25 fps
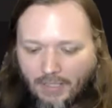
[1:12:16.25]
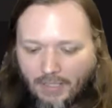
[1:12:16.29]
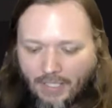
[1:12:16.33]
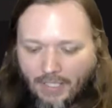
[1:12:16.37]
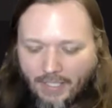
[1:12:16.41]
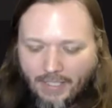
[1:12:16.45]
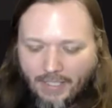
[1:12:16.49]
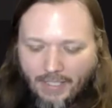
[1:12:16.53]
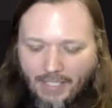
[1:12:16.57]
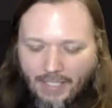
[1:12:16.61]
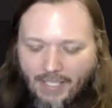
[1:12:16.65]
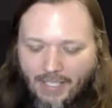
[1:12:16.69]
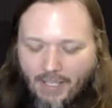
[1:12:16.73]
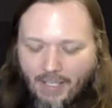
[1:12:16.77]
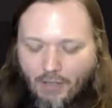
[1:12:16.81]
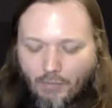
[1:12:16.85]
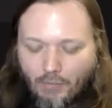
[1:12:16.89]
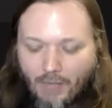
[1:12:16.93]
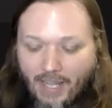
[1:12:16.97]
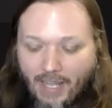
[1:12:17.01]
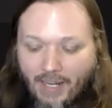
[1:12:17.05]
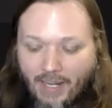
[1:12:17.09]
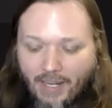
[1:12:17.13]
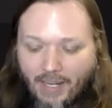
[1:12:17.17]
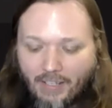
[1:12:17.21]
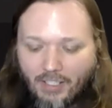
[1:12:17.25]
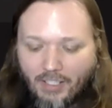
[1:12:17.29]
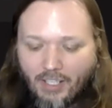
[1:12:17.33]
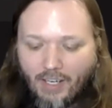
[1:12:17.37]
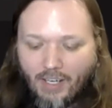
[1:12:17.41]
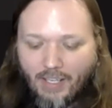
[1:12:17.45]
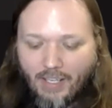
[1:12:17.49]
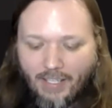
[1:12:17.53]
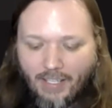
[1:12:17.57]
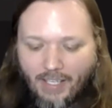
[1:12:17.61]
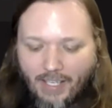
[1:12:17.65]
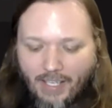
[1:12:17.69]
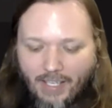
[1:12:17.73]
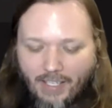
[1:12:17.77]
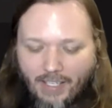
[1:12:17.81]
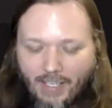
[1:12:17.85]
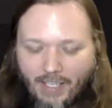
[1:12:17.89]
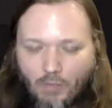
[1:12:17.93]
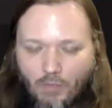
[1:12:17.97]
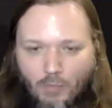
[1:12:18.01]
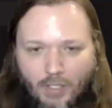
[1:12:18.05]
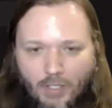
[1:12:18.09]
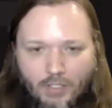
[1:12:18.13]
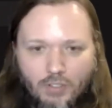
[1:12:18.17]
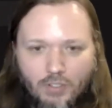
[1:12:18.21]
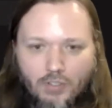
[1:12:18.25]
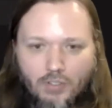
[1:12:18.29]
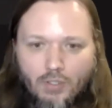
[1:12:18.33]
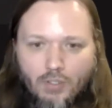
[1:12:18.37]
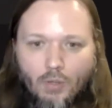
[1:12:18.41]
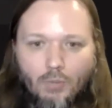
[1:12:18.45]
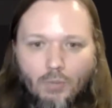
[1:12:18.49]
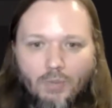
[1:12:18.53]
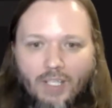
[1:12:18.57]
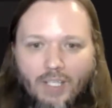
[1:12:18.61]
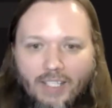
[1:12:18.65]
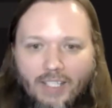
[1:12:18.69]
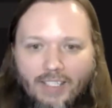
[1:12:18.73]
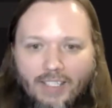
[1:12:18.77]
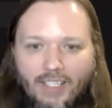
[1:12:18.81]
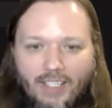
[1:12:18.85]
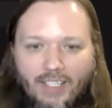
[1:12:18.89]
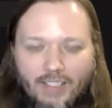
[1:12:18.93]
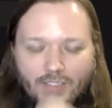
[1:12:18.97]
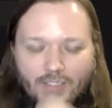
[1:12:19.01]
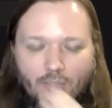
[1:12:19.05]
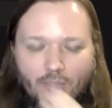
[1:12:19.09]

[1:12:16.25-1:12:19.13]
Like, Red Iron got hit and we are so lucky.